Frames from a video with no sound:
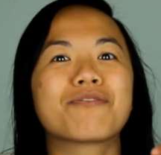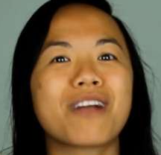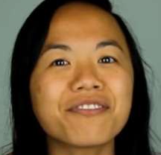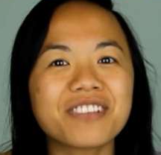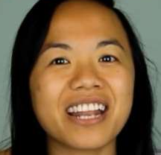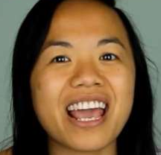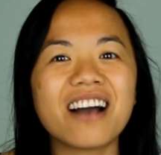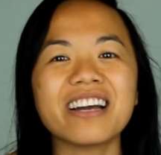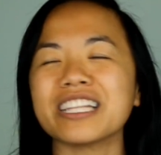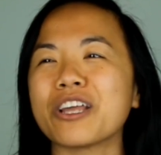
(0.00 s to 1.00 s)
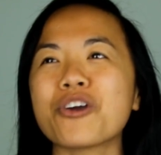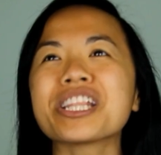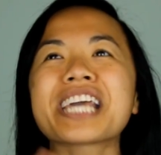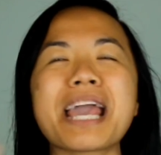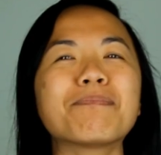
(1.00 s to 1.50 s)
roughed it out, and the
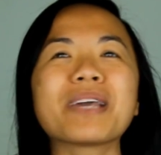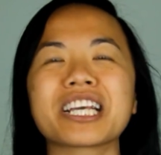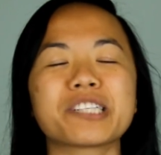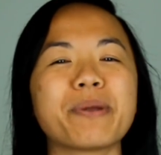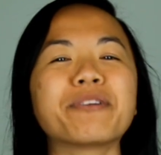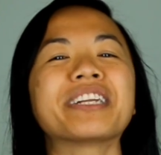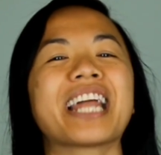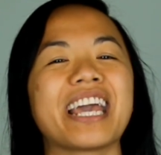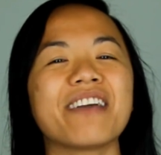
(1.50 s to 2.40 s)
only camping experience I